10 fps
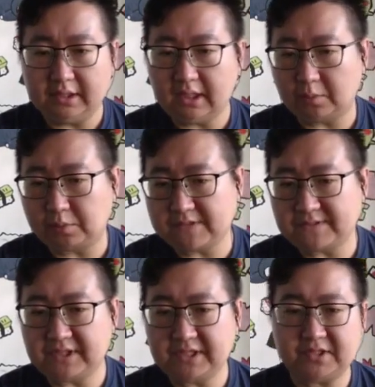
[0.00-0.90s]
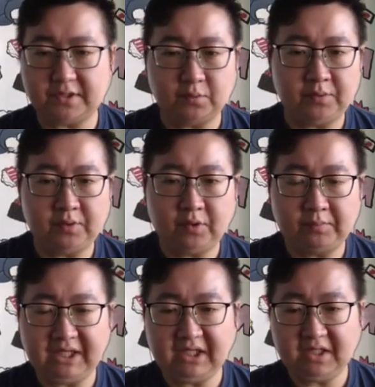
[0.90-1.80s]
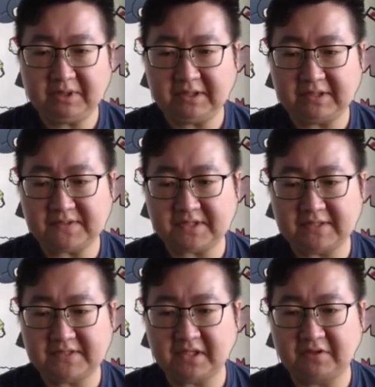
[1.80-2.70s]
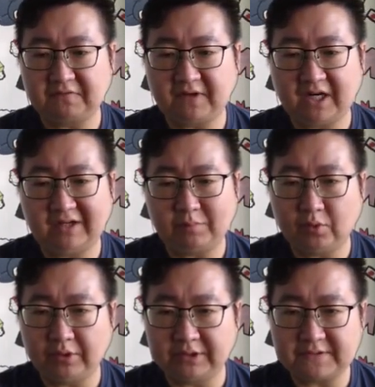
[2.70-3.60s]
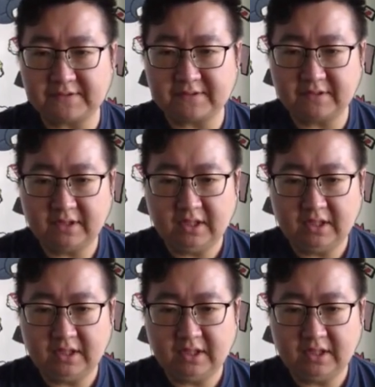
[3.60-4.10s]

In our presentation, we will mainly be discussing 5 points.